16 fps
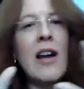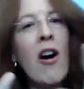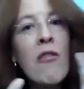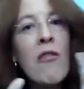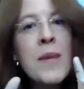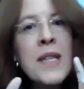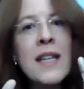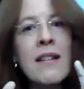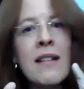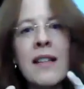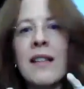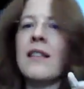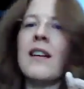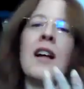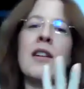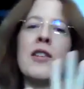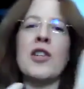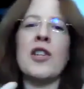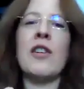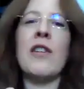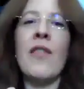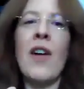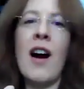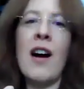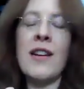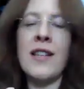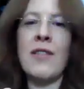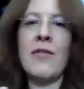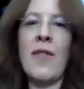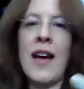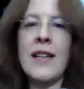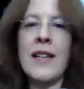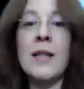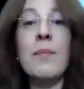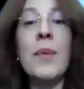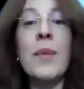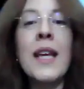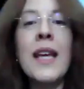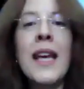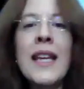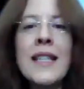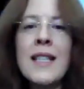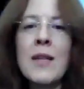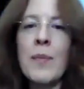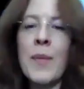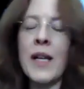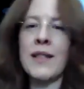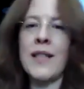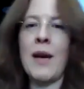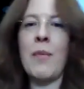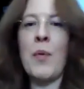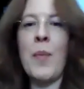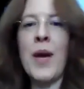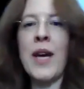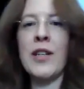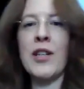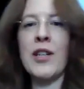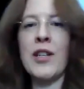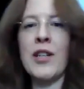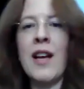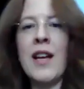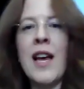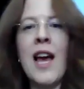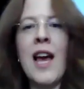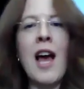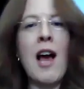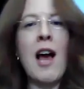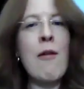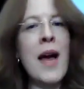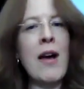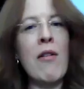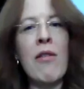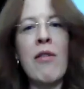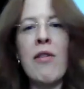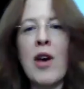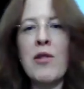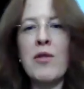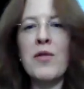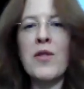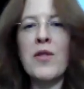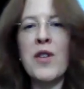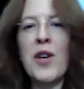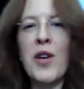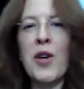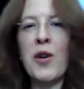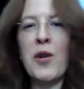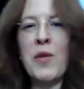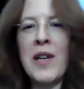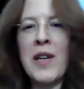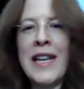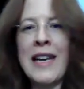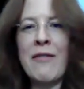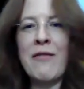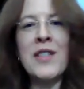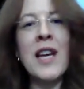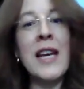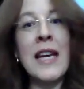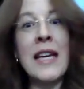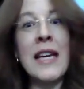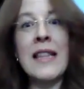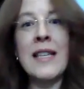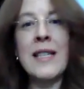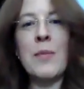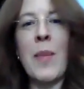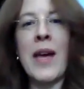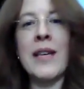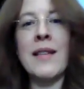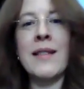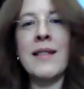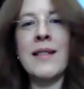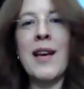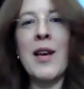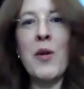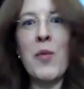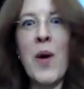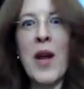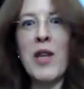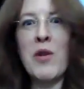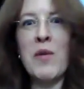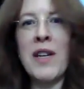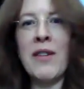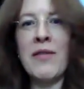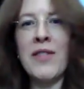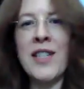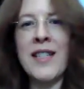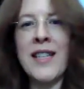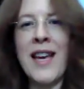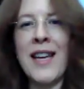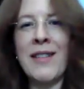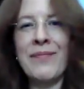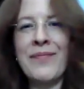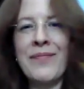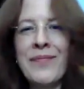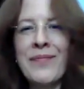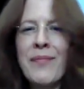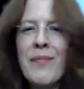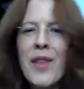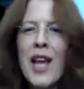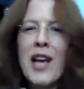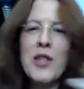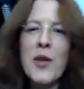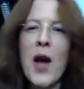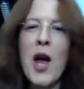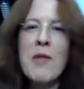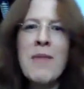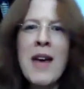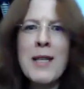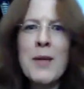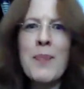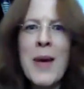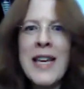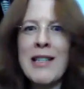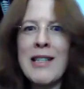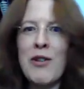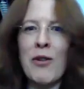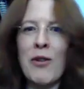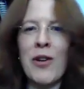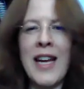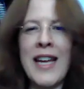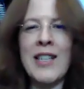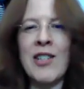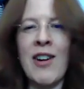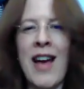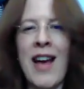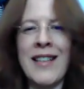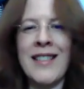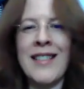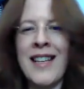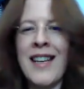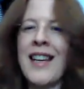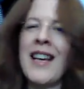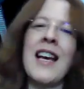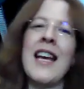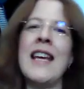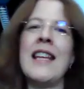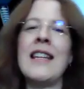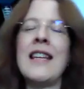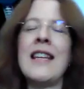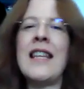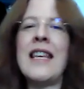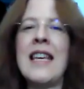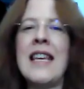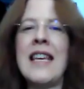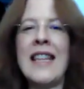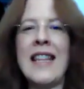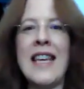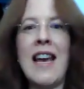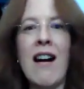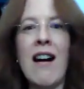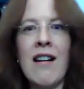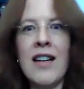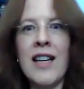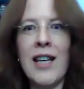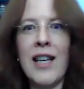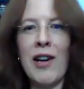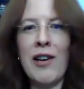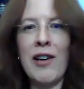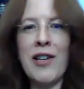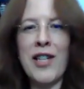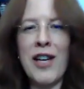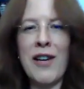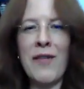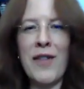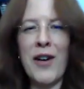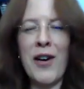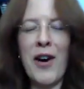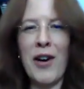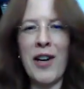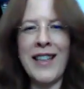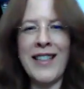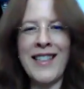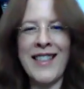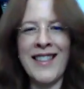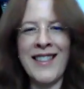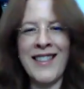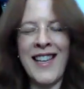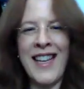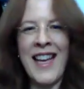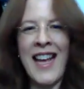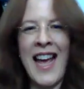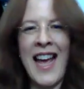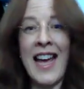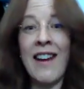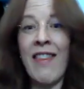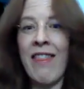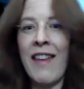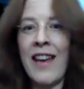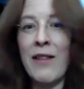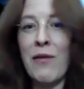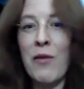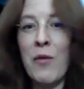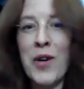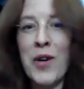of material culture, of artifacts, and begin to build up a picture about those who lived in the space where you live today. So I hope that's piqued your interest in the archaeology of the college. And thank you for